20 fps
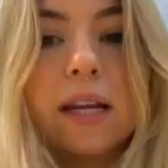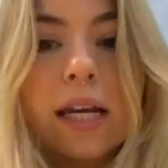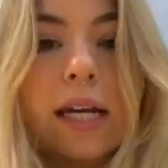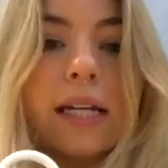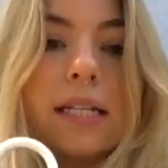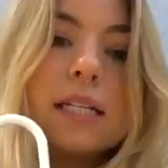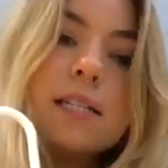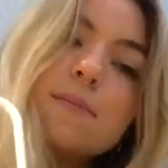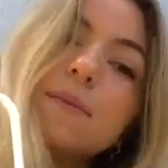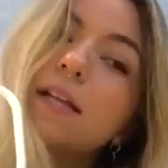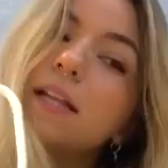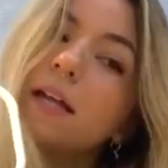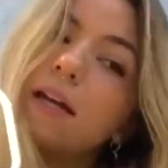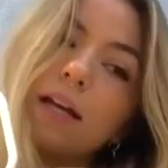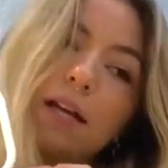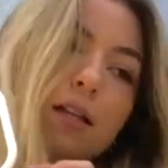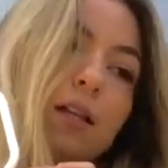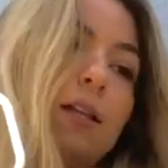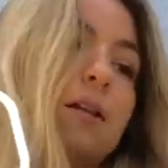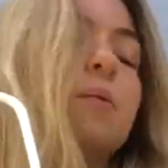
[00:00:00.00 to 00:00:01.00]
it to be like
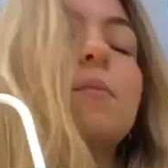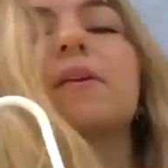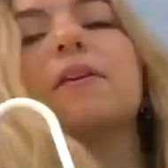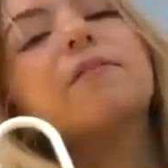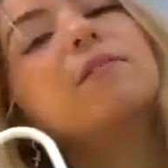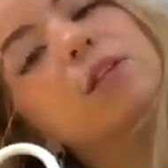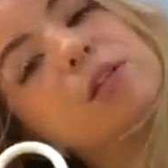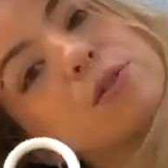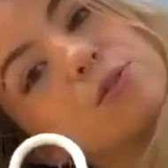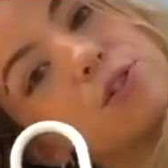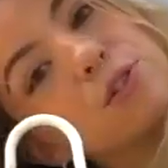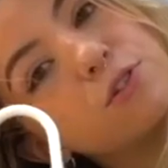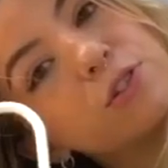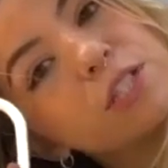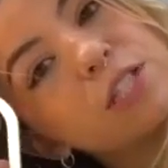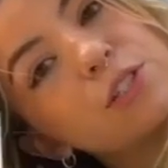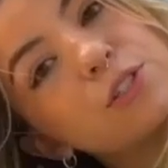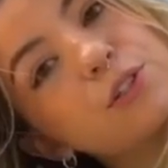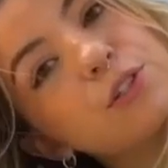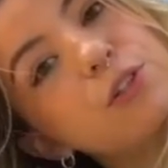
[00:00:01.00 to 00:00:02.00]
a little bit of a looser
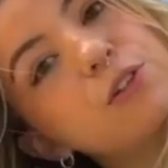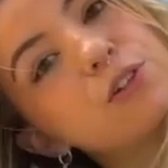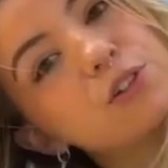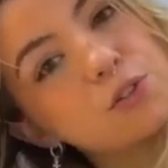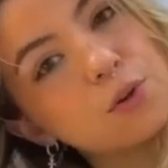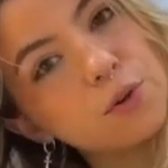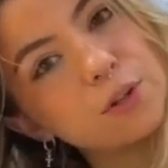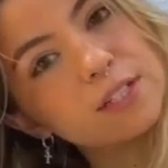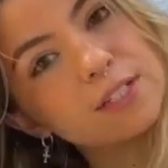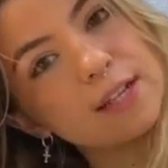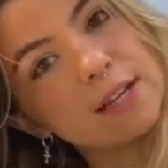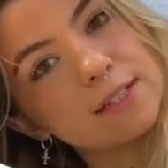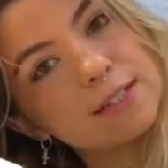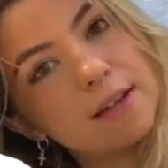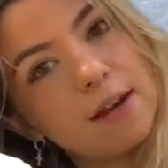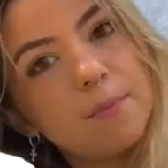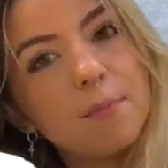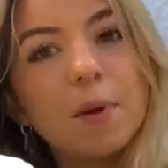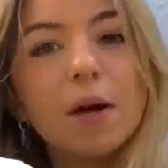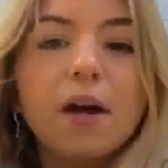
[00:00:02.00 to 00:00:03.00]
t-shirt, you could totally size
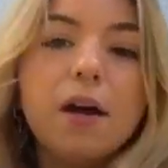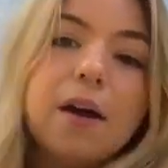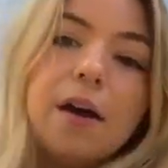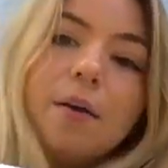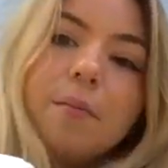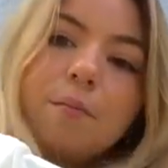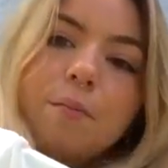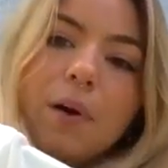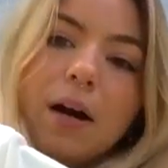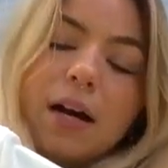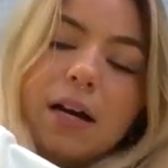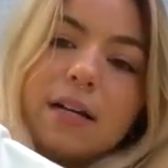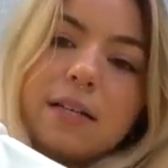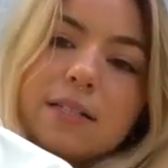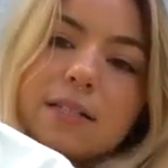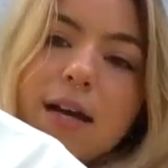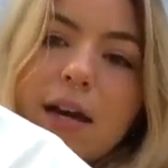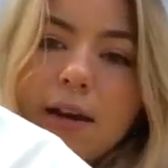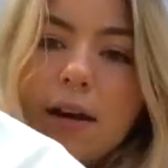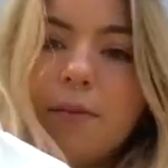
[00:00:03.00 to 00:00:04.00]
up,
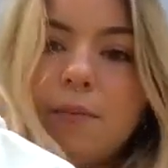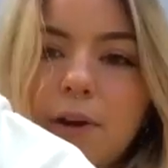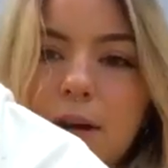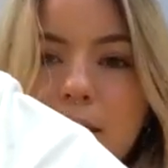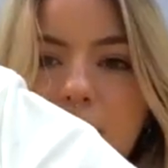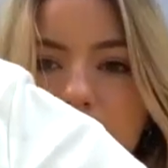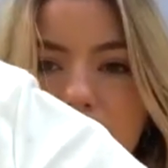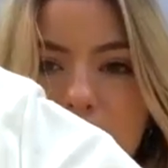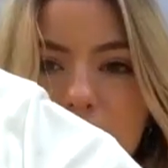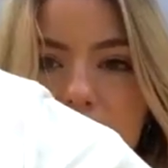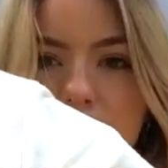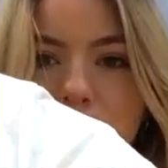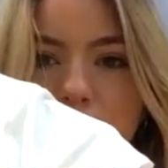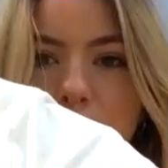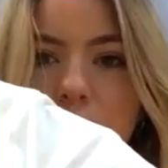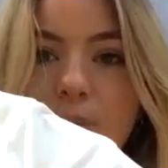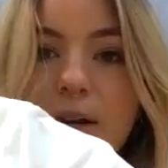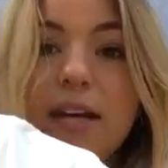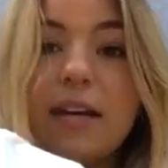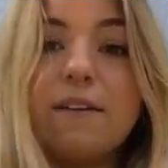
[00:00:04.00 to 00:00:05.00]
but I got mine in US
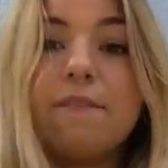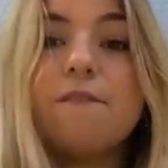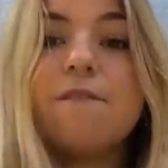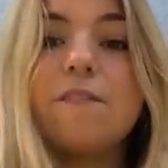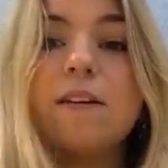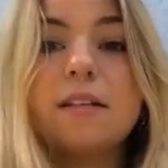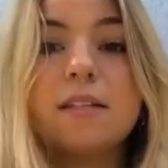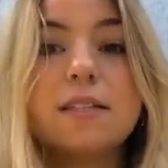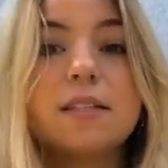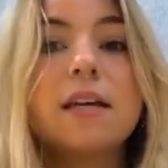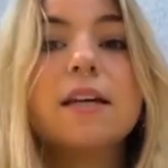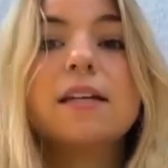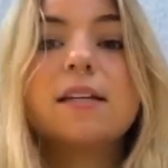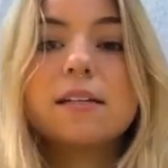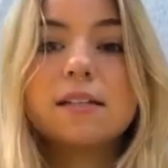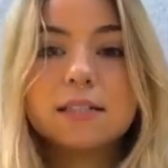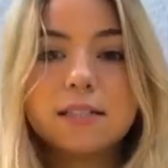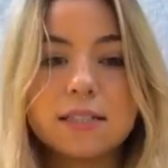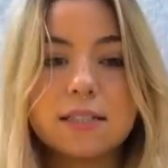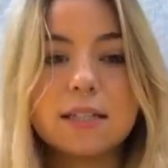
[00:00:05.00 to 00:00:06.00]
0 and it fits like
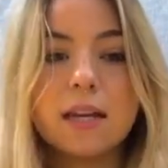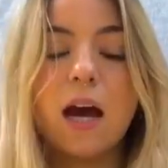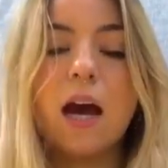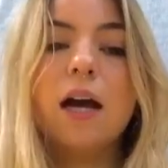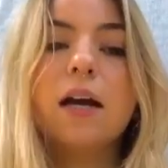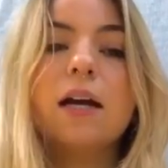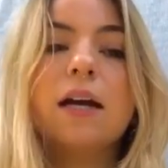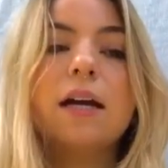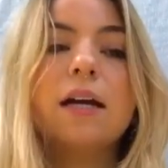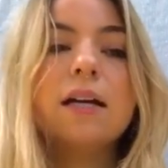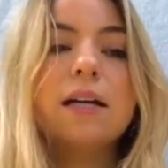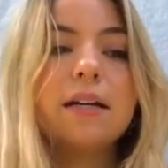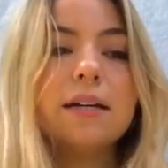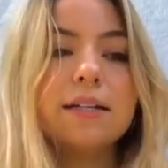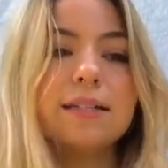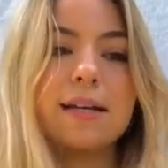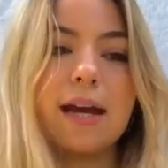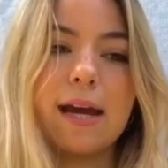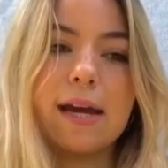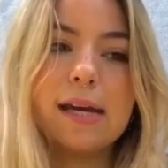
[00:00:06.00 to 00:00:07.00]
snug
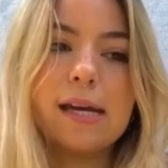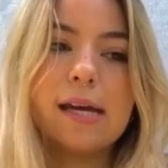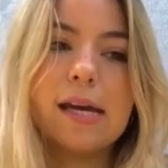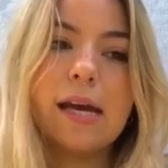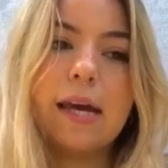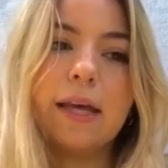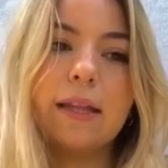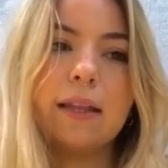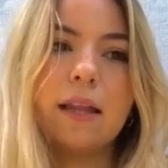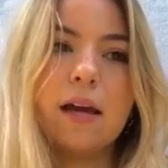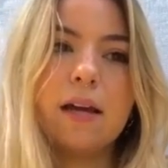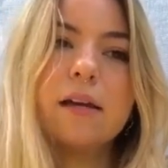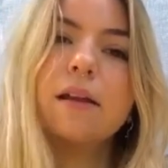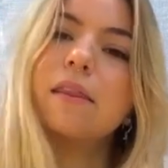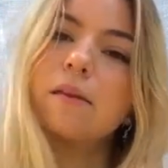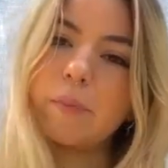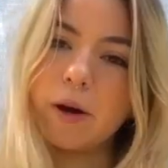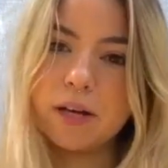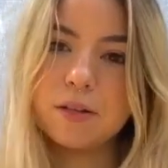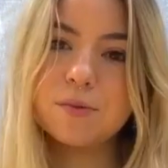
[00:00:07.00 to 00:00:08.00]
tight in like
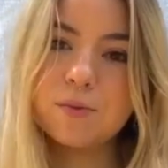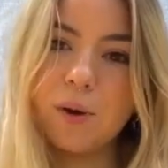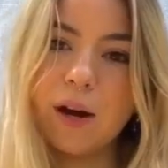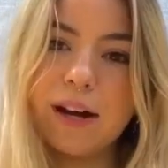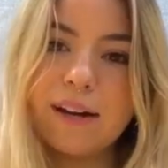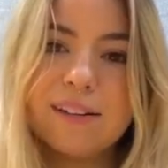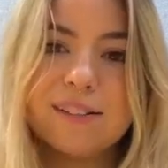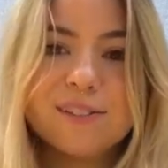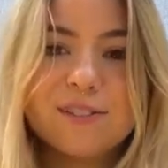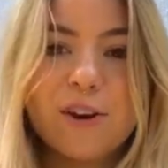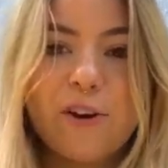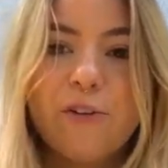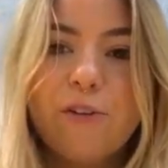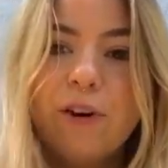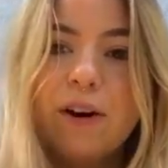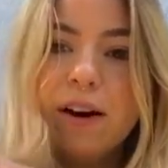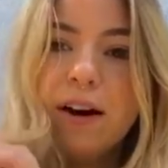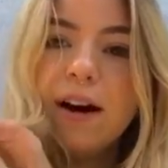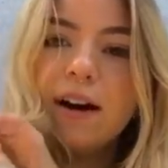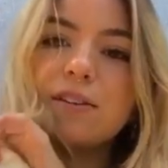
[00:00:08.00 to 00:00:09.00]
the best way. So
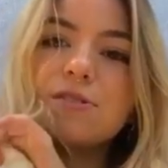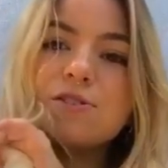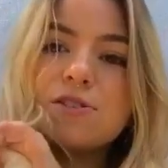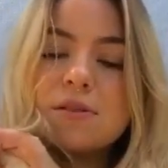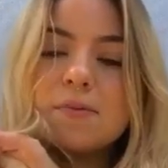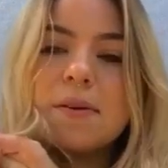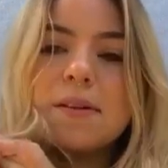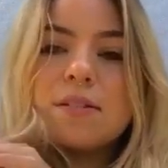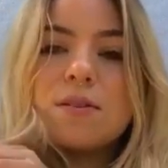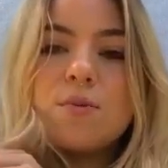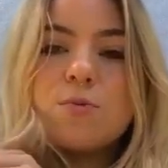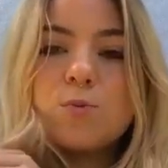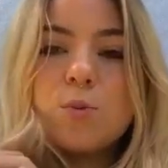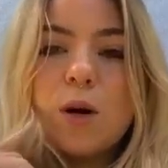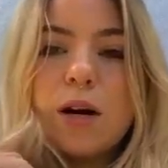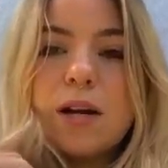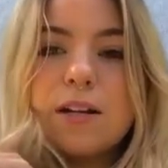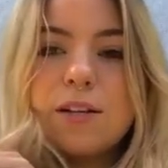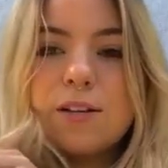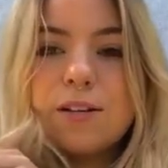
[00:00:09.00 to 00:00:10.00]
it just depends on
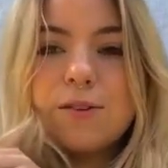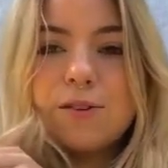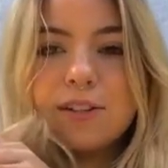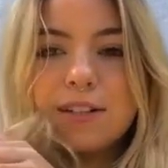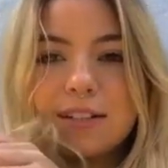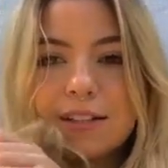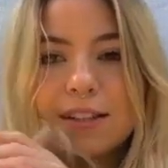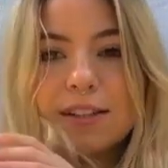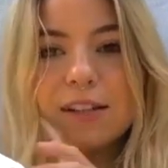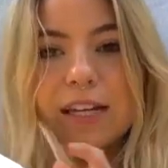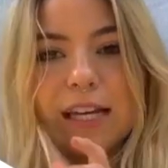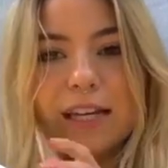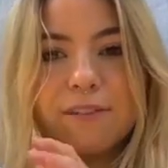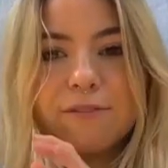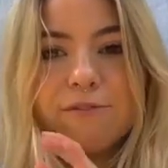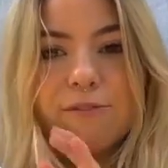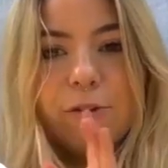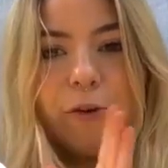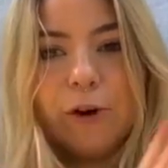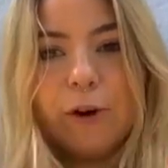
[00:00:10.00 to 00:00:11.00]
what you're looking
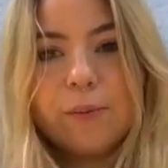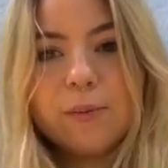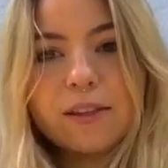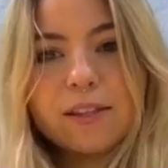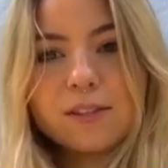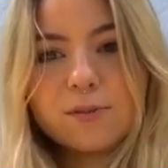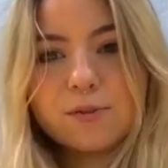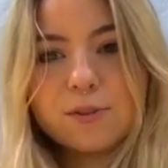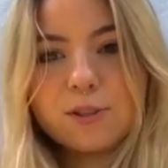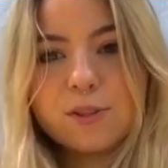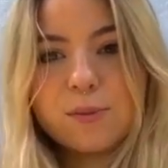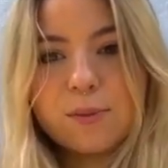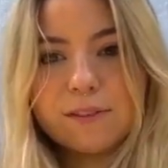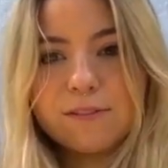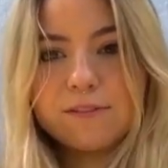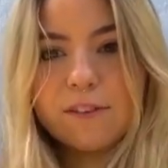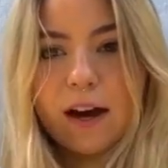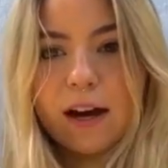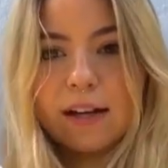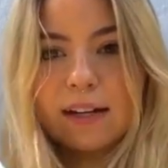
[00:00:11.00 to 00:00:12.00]
for, but this one's super
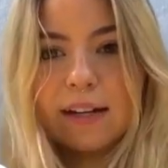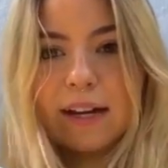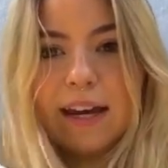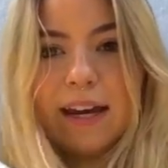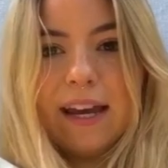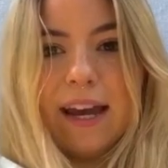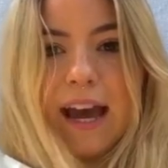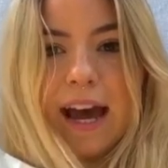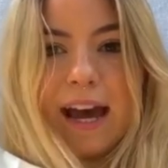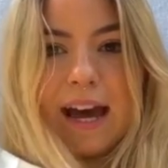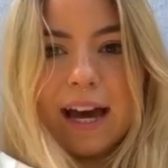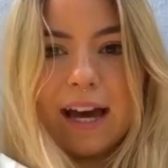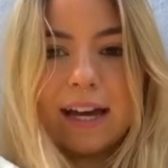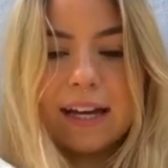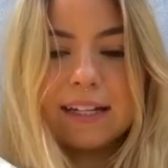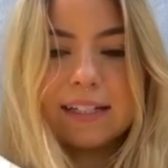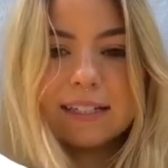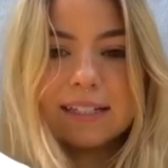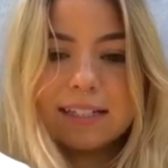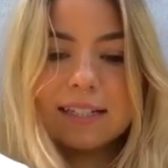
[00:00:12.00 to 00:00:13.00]
fun
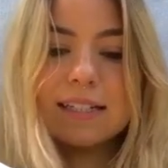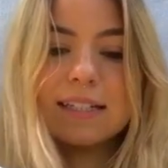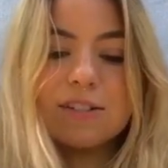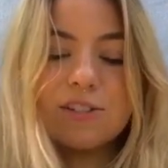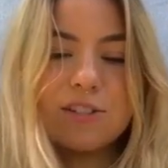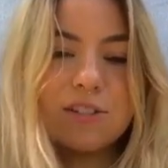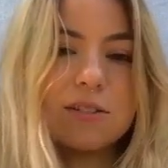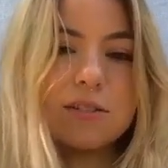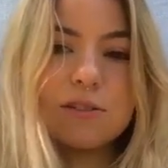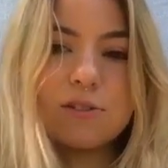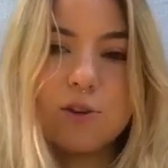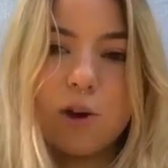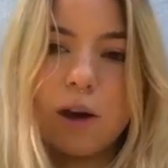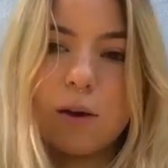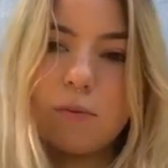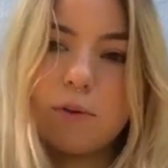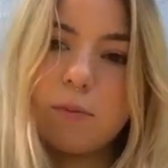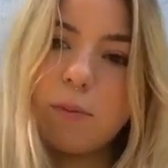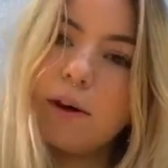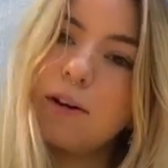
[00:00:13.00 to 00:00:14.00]
and it just looks great
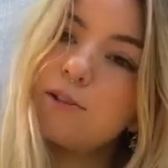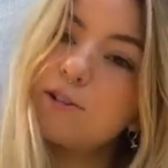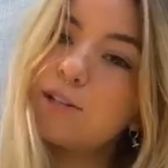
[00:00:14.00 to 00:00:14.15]
with a pair of